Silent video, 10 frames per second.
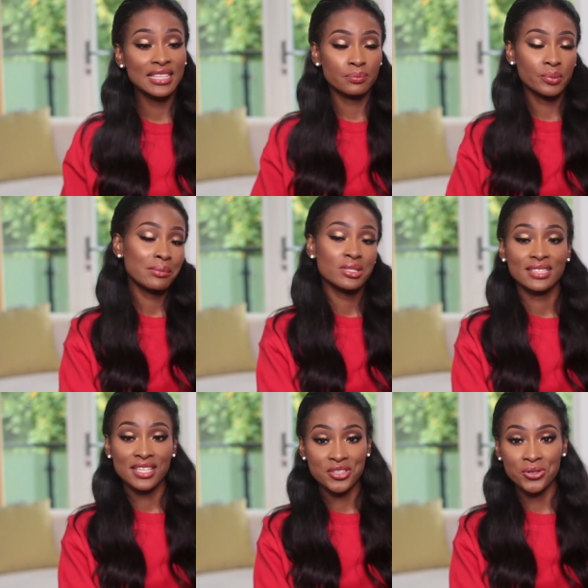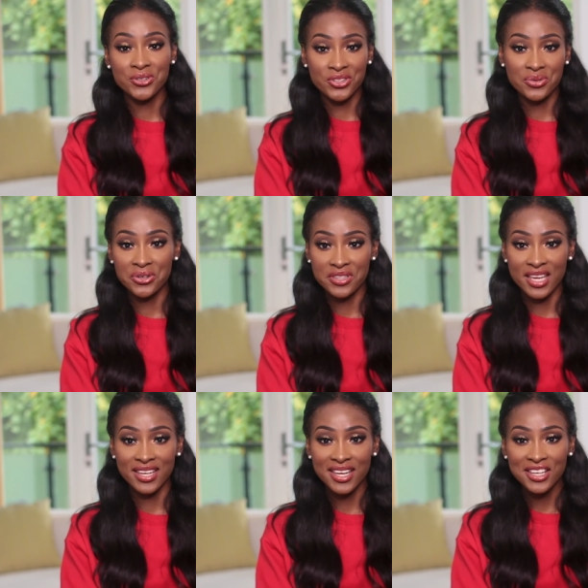It's pretty much identical to the real
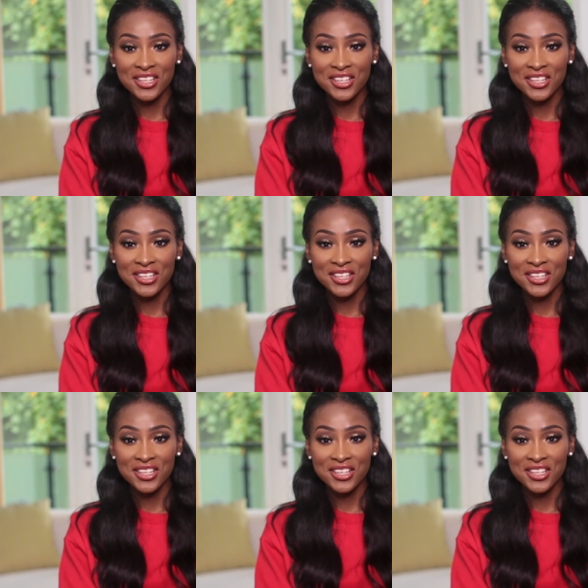thing.